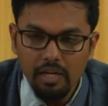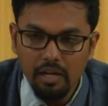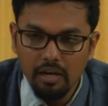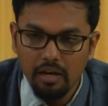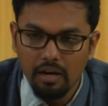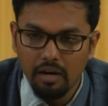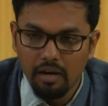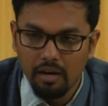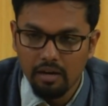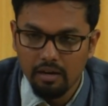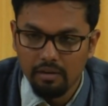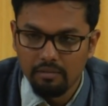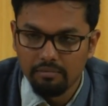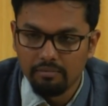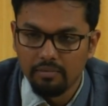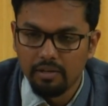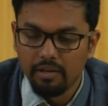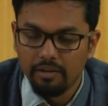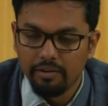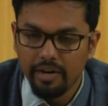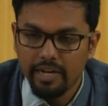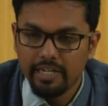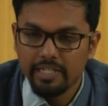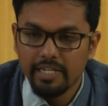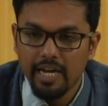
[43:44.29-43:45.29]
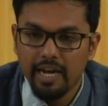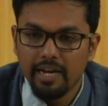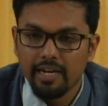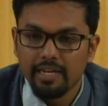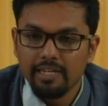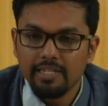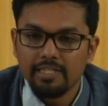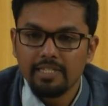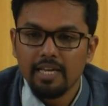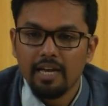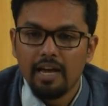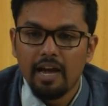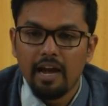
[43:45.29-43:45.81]
um,
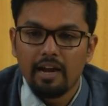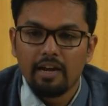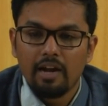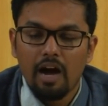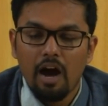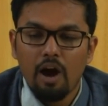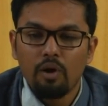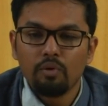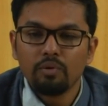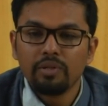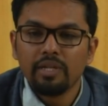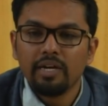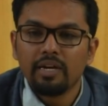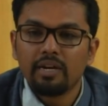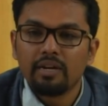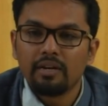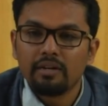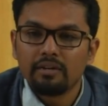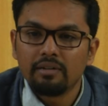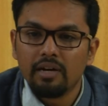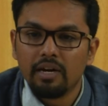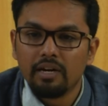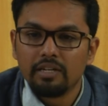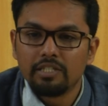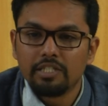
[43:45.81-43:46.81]
rectangles and how they are